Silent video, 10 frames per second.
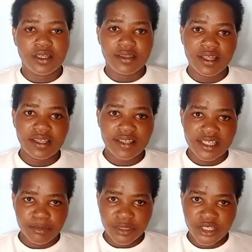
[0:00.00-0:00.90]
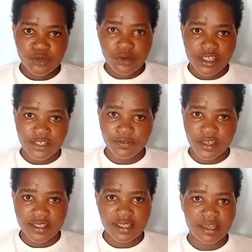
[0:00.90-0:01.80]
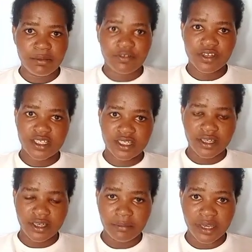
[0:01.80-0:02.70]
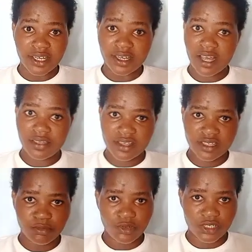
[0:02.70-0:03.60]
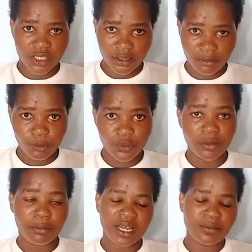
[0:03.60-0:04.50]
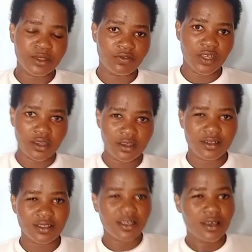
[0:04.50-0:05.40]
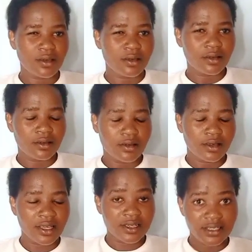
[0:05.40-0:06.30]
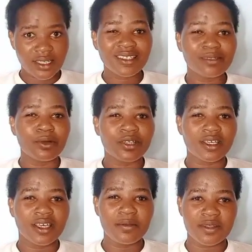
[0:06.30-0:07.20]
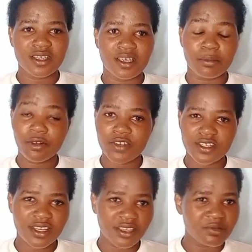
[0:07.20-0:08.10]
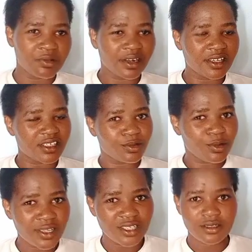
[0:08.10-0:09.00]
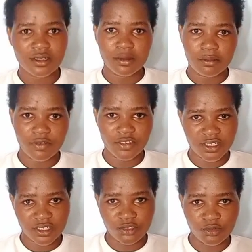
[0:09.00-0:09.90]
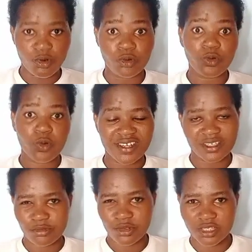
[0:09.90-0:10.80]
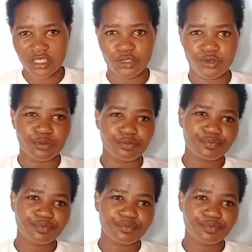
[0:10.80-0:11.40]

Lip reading: Then they spit on his face and buffeted him, and others smote him with the palms of their hands and started mocking him, saying, "Prophesy, you Christ, who has buffeted you, or who has smoten you?"